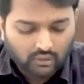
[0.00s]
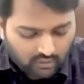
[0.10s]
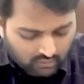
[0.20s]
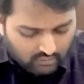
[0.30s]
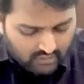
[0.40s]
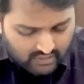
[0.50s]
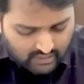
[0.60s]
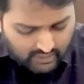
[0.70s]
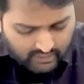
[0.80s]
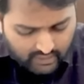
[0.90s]
So this is a
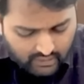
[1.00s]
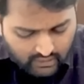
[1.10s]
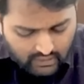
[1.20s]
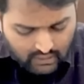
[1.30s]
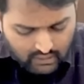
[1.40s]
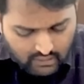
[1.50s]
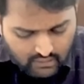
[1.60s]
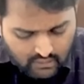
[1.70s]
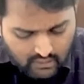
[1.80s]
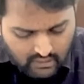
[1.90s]
technical analysis.
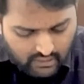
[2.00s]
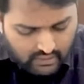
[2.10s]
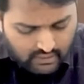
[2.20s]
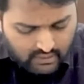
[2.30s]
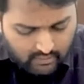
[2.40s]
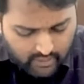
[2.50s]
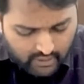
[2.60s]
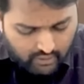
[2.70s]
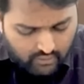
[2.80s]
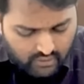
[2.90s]
Such trend is
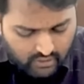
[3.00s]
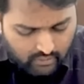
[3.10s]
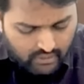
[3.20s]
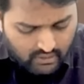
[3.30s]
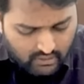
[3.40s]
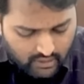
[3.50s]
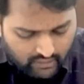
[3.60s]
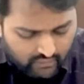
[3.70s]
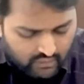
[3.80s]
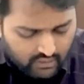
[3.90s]
repetitive. Share price have
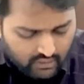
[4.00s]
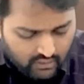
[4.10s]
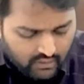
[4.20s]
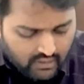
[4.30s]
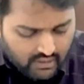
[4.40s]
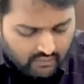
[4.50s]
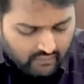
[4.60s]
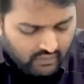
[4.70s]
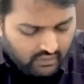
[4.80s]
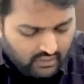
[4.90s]
a little relationship
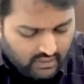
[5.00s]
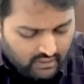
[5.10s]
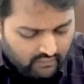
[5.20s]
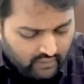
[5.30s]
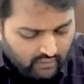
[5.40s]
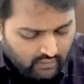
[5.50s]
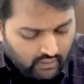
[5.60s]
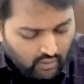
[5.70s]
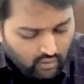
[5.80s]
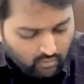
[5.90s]
with intrinsic value and
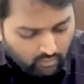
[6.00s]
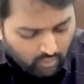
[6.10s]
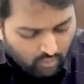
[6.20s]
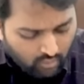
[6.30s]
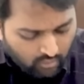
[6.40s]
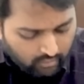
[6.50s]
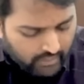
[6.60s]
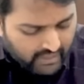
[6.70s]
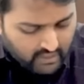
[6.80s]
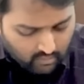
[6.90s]
are more
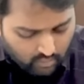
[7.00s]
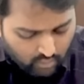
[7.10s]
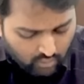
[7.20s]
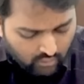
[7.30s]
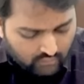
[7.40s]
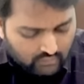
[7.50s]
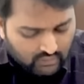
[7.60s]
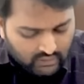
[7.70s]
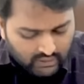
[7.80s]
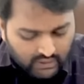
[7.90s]
on
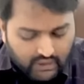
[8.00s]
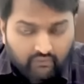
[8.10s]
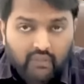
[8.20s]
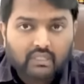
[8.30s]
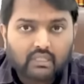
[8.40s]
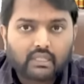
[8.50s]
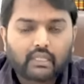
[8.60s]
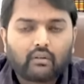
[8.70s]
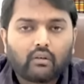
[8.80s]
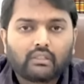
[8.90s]
investor
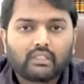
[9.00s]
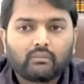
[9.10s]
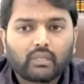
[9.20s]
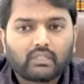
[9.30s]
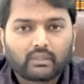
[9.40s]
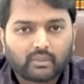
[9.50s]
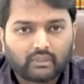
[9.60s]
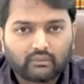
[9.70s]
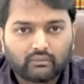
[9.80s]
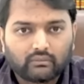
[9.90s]
psychology and
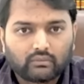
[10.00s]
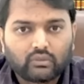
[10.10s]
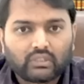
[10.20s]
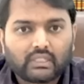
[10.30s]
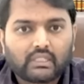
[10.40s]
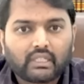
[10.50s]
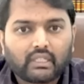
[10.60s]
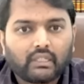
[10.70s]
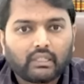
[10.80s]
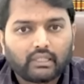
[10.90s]
perception. So this is
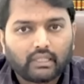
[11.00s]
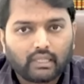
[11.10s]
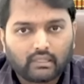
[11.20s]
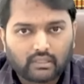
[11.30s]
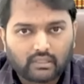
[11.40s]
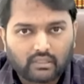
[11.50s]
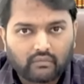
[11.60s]
technical analysis.